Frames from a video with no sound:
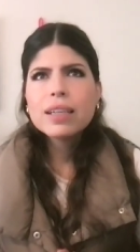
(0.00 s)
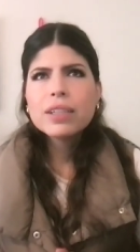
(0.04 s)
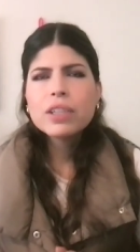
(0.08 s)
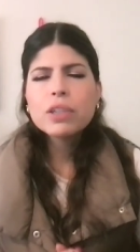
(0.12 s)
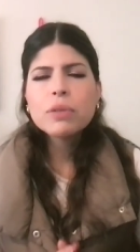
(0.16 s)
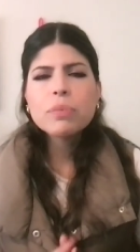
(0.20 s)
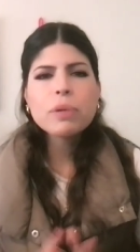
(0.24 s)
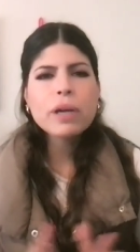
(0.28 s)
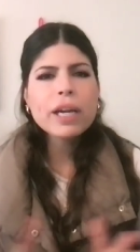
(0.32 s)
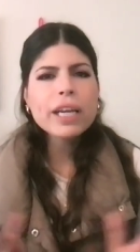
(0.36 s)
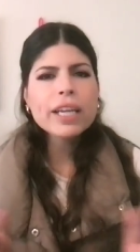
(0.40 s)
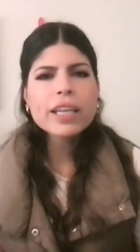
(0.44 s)

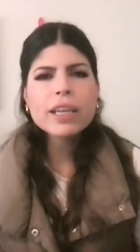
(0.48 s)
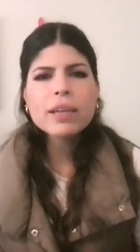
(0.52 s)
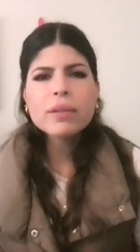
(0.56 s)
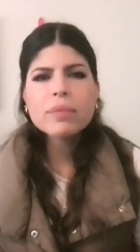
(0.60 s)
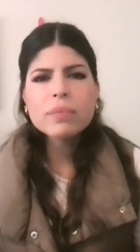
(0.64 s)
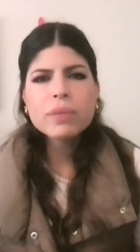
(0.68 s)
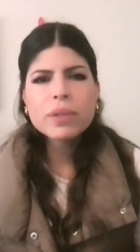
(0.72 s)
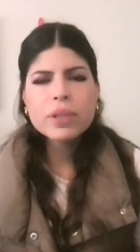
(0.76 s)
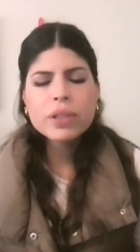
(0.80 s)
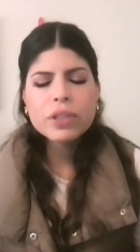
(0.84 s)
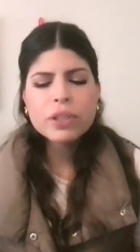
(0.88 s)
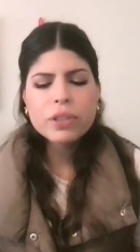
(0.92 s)
you bring
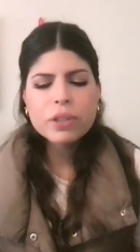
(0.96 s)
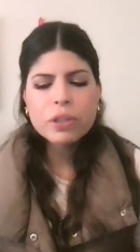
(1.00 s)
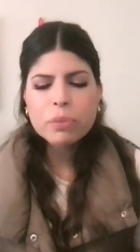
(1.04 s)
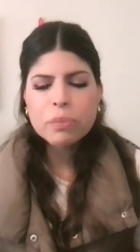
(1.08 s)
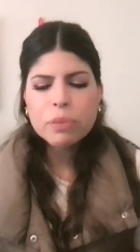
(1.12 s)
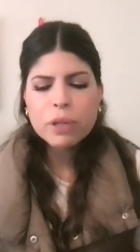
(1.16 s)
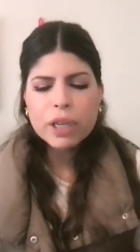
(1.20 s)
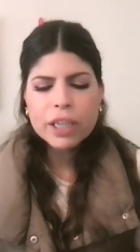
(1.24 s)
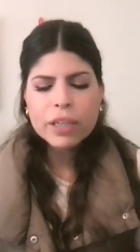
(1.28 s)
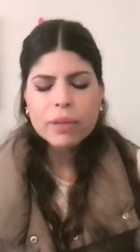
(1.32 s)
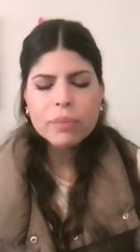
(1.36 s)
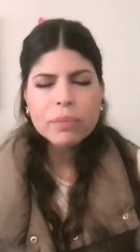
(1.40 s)
him
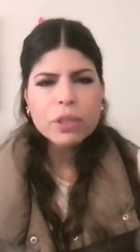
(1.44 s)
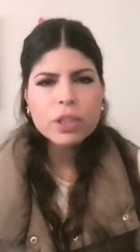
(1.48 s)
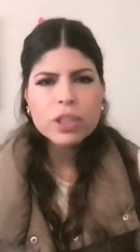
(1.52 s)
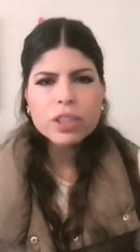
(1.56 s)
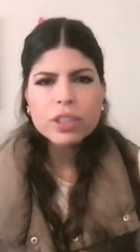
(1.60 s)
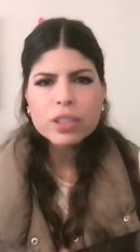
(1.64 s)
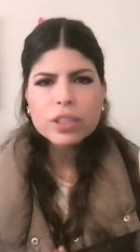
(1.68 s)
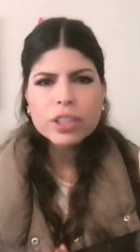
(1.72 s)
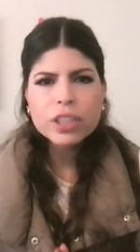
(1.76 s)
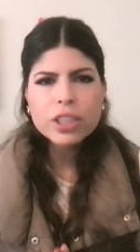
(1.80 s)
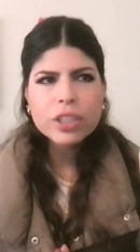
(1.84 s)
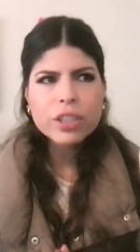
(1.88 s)

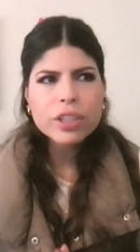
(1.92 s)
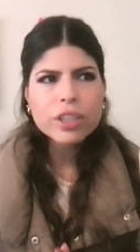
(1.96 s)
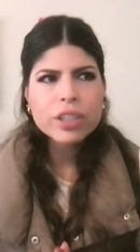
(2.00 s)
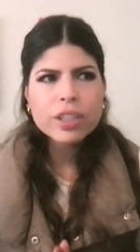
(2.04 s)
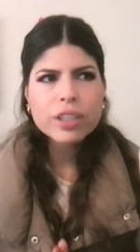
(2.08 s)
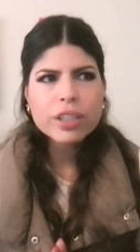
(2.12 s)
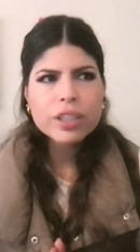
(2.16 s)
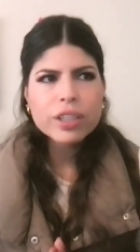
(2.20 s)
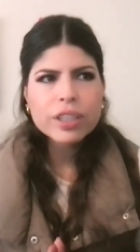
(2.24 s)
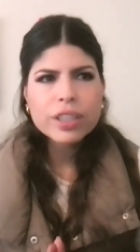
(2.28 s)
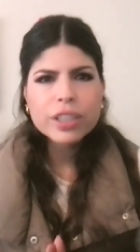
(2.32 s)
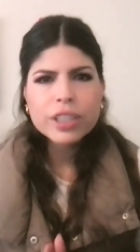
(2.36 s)

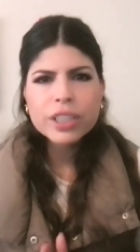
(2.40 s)
your